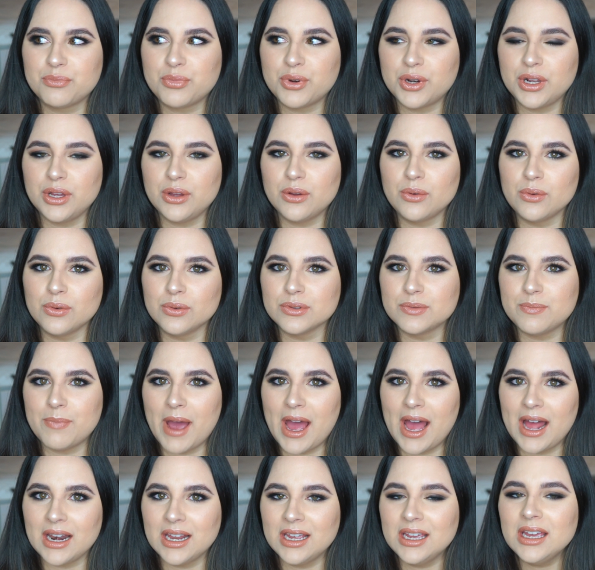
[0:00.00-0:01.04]
pretty old
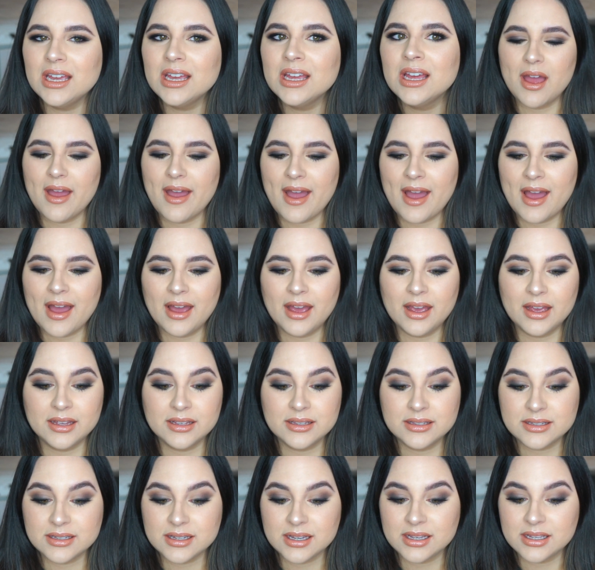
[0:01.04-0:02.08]
palette
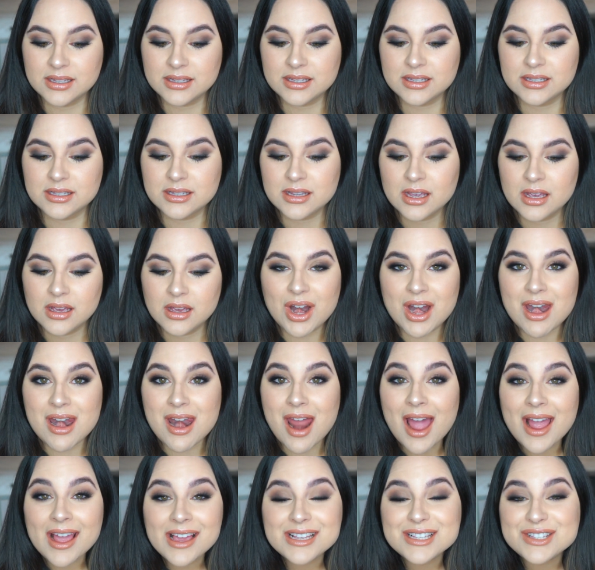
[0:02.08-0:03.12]
and it's
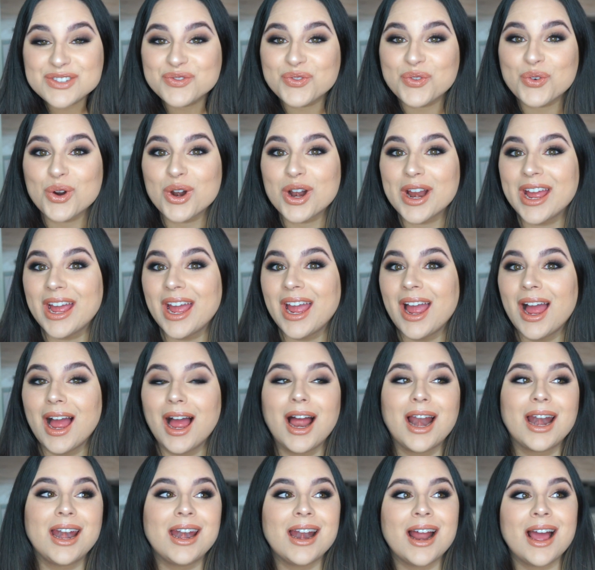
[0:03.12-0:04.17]
nice for a
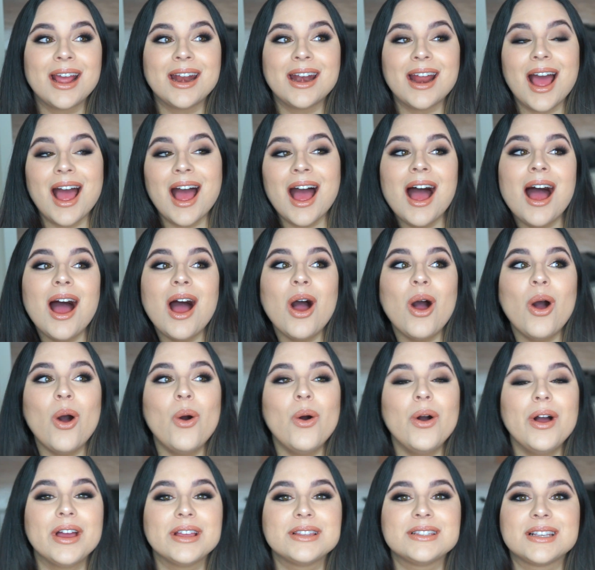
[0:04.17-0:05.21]
night
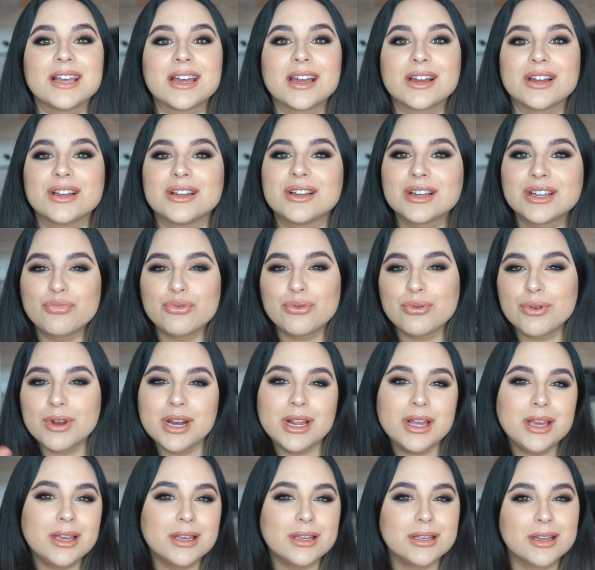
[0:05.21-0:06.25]
out. It's like a
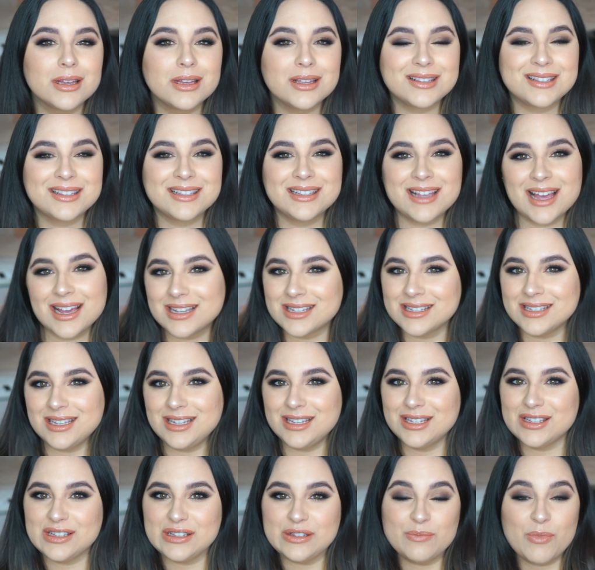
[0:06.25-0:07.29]
pretty sexy
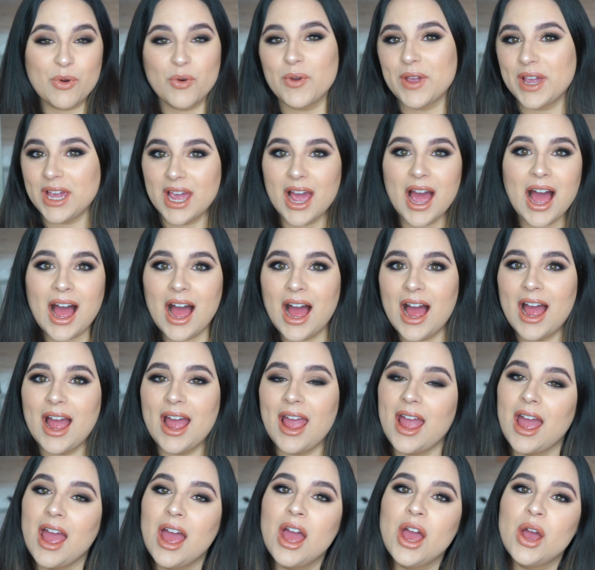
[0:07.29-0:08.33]
smoky
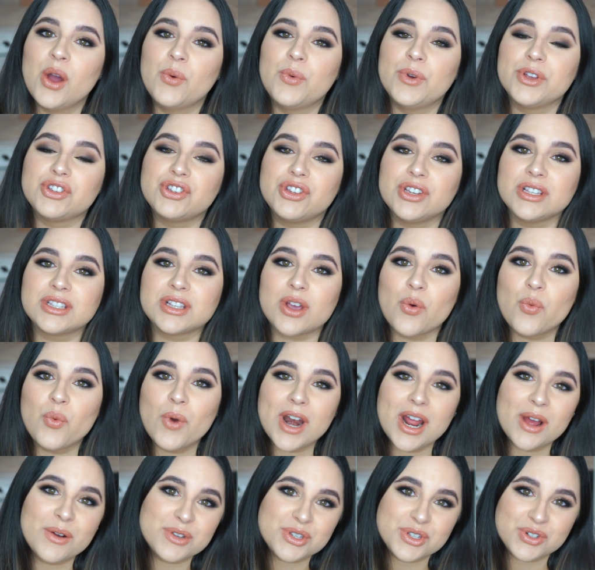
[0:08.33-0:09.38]
eye, which is what
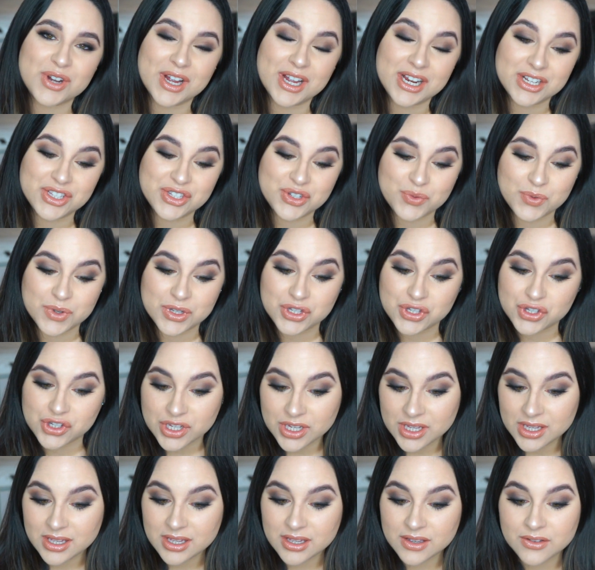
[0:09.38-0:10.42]
I was trying to
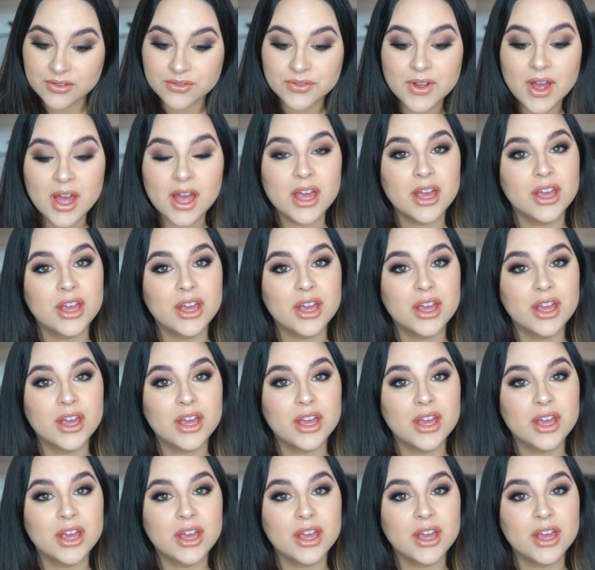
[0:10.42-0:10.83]
achieve.